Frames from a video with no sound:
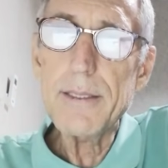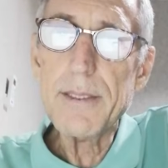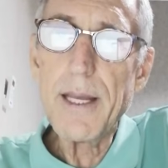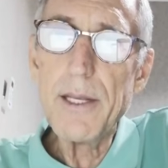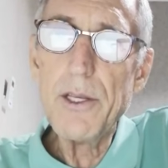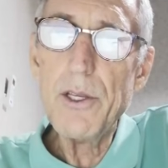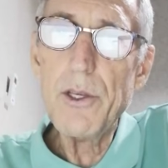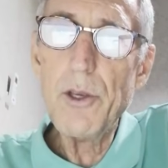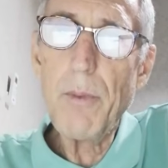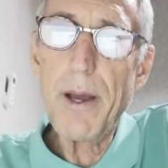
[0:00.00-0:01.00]
that
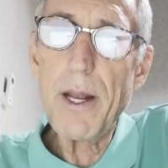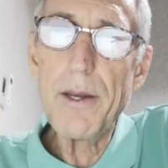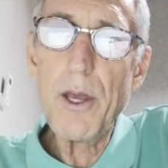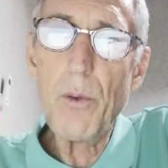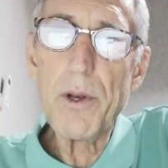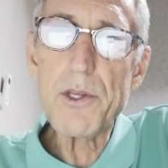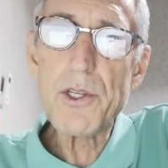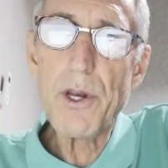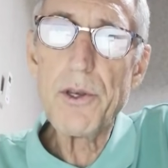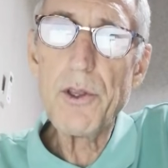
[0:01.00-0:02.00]
you might not know what it's
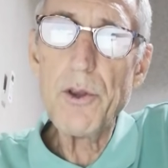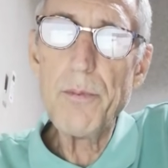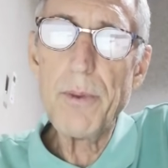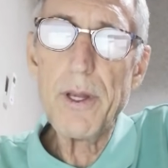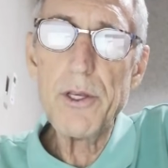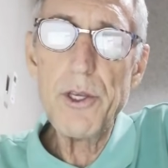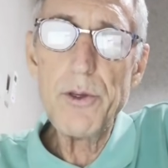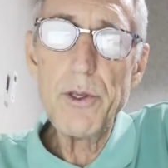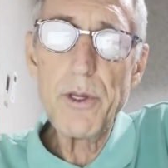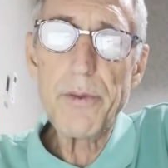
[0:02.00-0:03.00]
going to do, but you
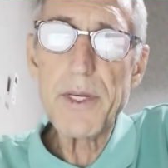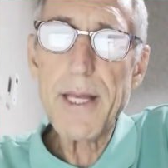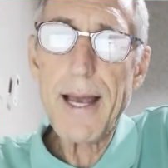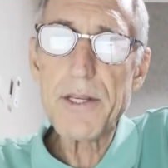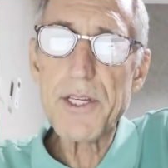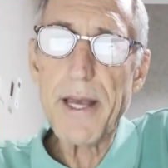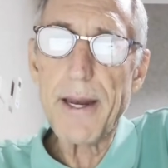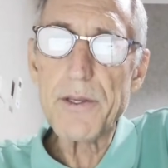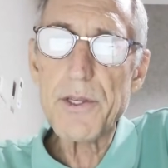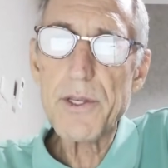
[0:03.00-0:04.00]
do know the tax
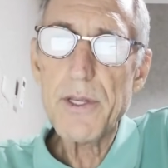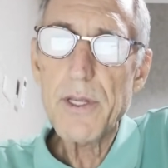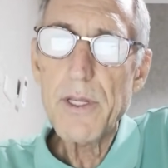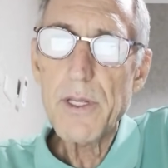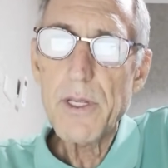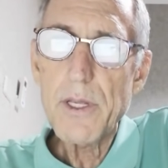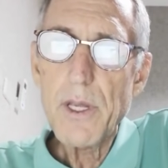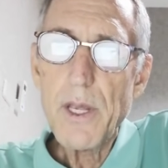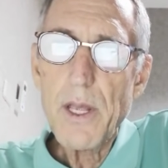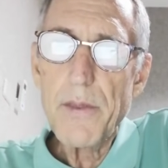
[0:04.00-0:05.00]
status.
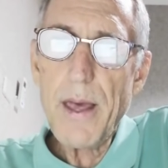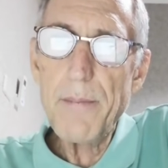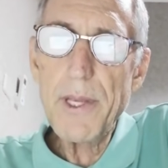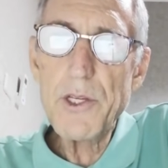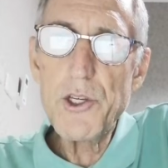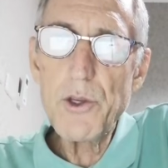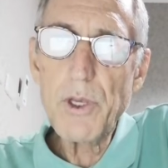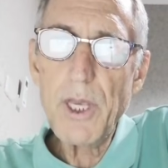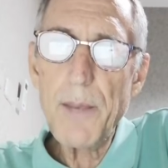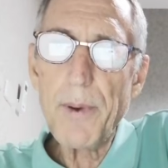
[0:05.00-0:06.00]
That means you
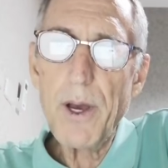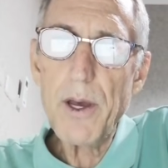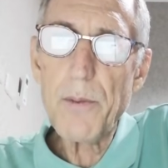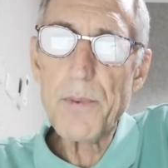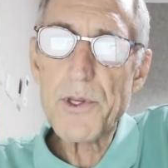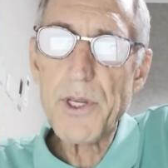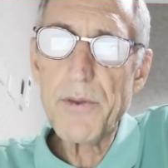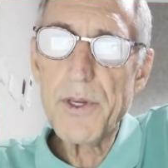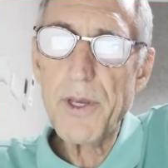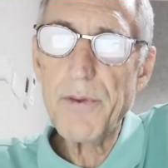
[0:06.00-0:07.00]
keep 100% of
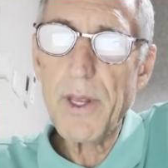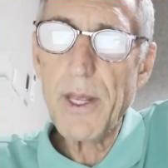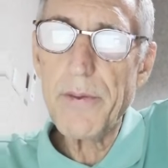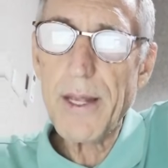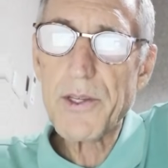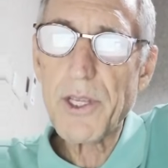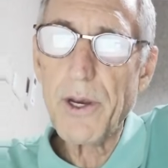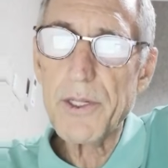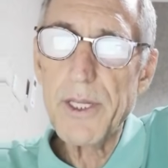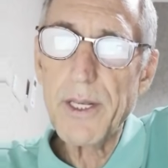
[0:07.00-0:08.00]
the dividend, and that's
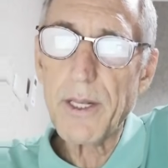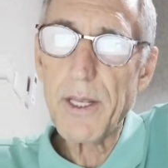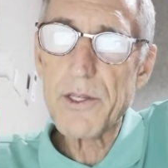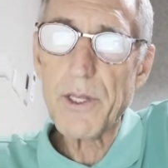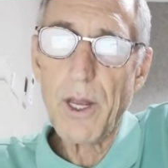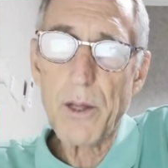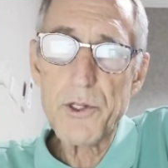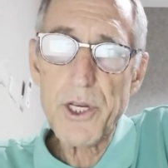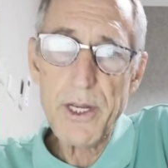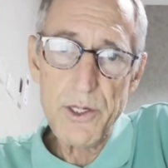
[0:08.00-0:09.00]
guaranteed unless the law
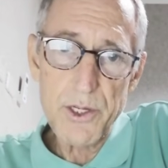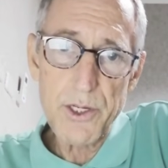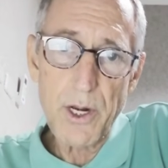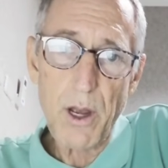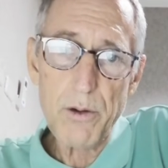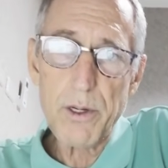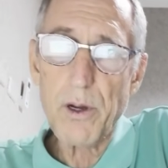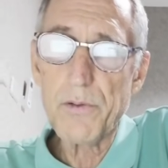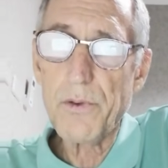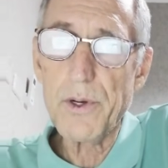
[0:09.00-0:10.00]
changes in Hong
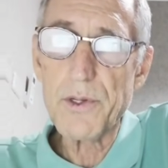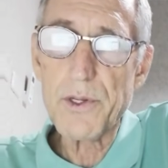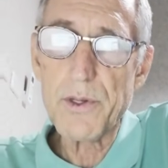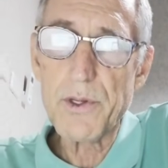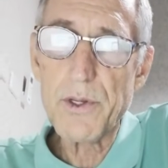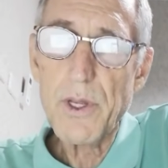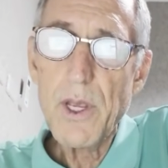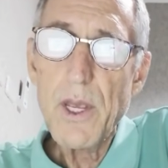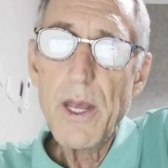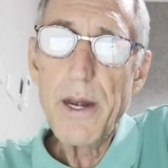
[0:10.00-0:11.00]
Kong, for instance.
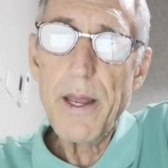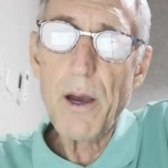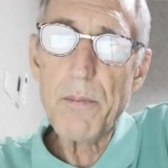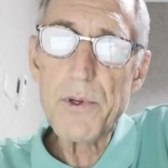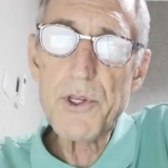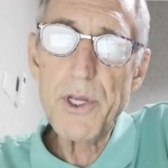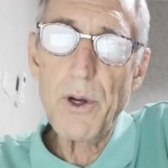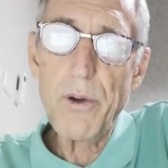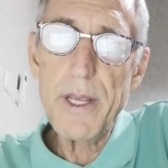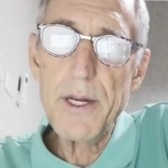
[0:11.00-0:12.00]
Now,
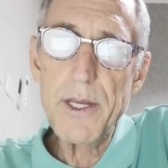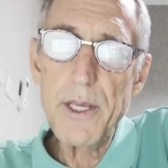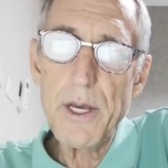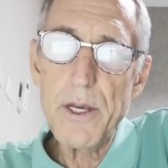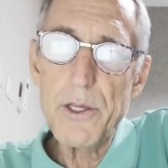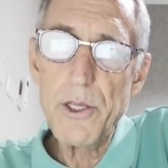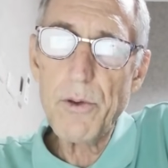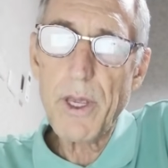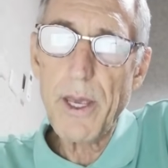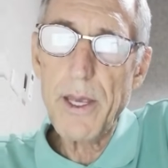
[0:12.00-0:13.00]
Brazil, India,
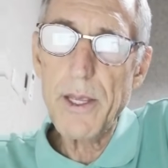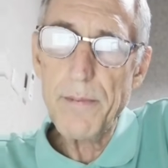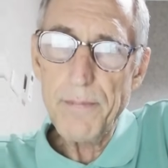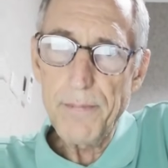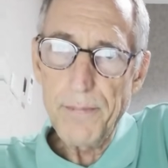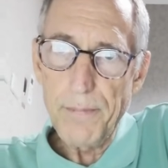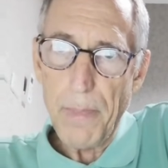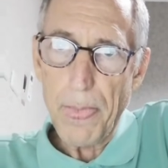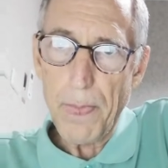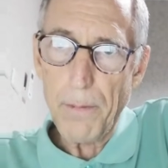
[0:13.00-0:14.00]
UK,
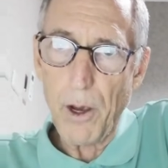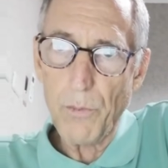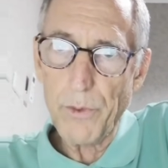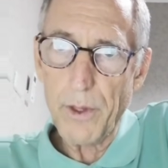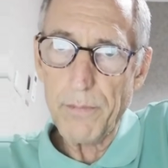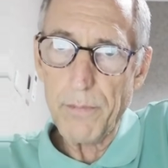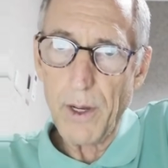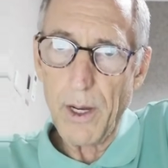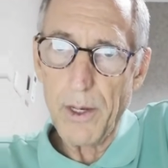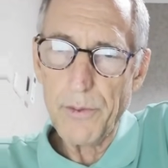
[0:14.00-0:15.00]
on the
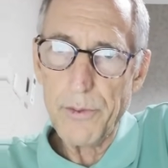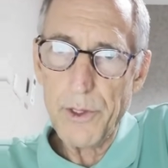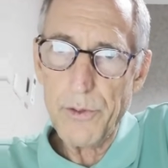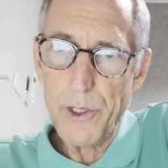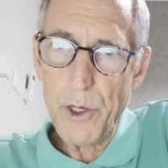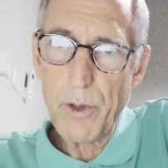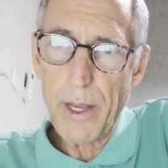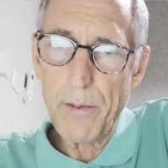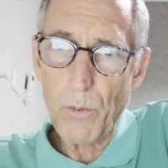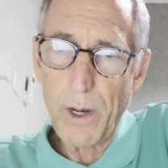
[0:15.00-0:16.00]

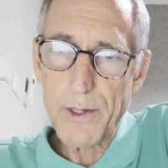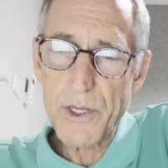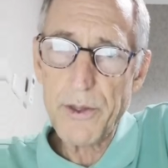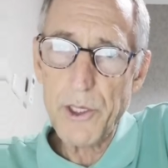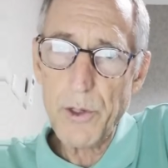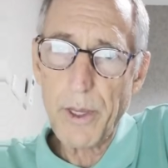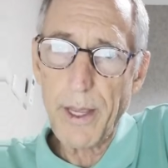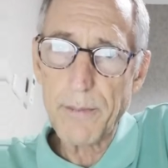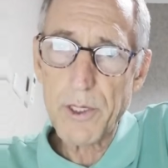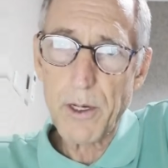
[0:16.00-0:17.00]
UK, when I say the
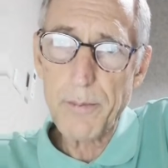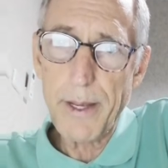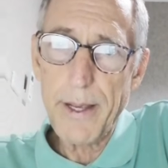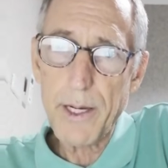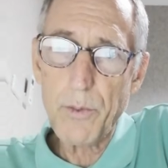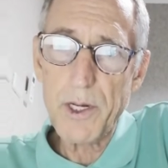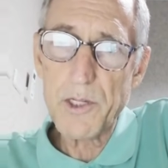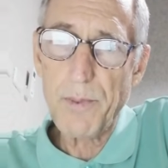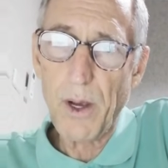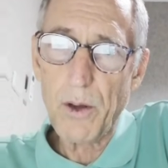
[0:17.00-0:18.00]
UK, I'm talking about
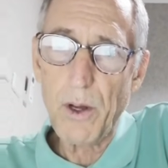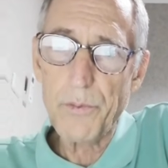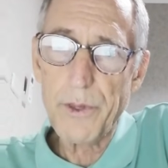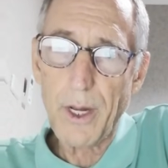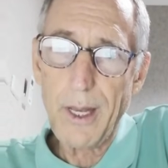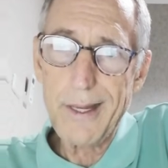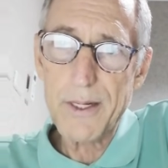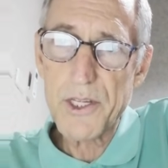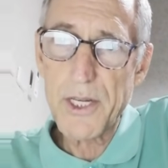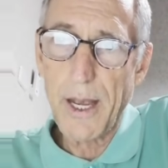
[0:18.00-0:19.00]
equities bought on the
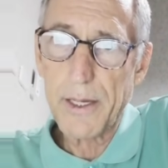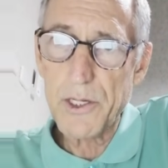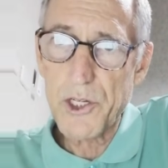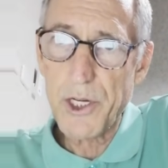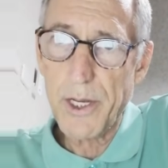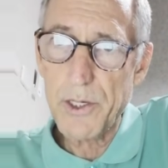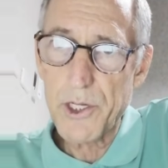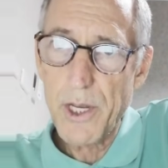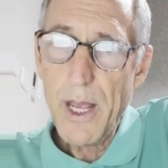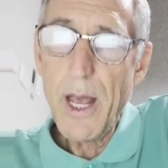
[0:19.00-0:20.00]
London Stock
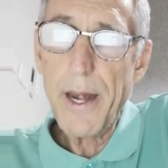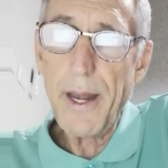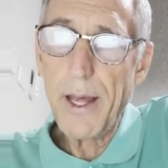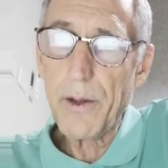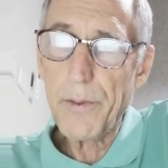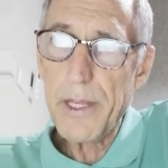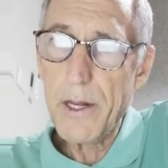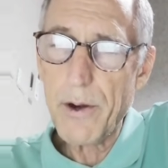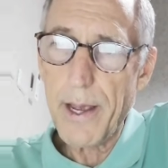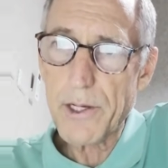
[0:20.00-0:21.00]
Exchange, not on
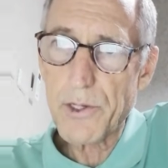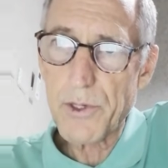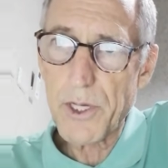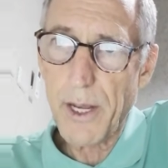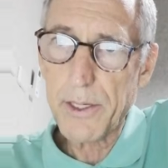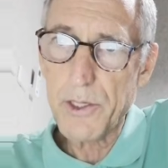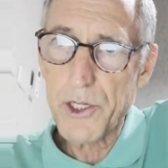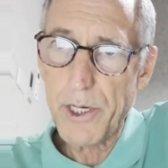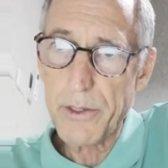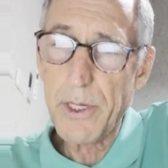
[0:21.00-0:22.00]
International Stock
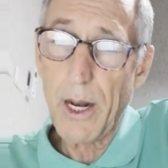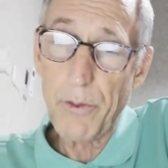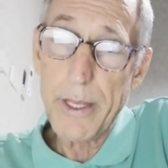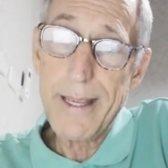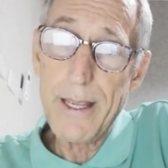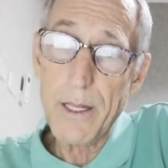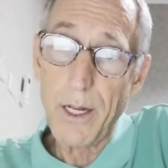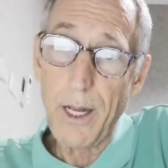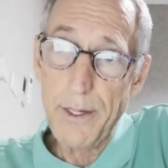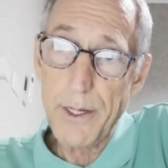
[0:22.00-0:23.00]
Exchange, not only
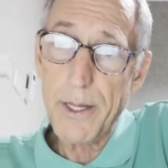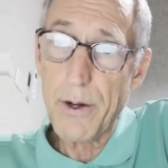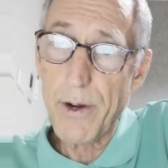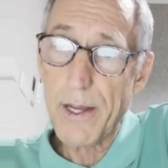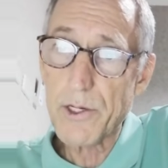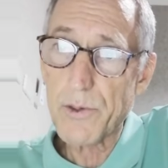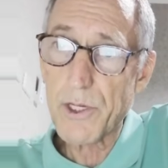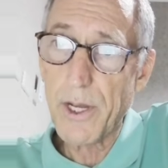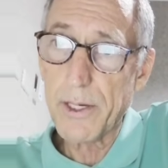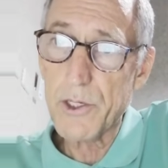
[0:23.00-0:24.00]
London International
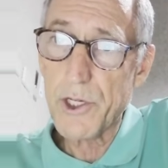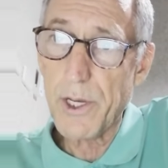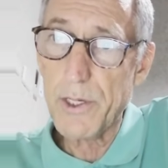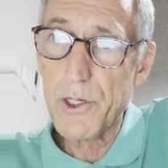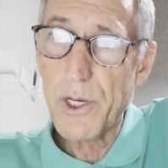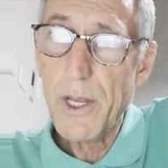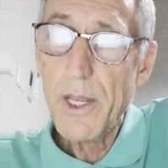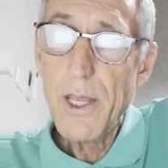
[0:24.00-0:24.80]
Stock Exchange.